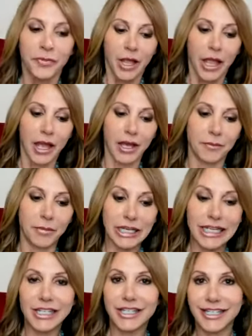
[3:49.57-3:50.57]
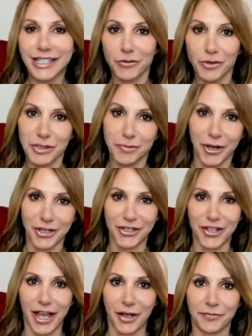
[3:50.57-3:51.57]
And but he just didn't respond to
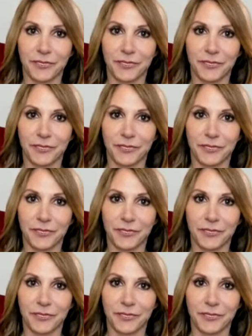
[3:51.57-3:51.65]
that.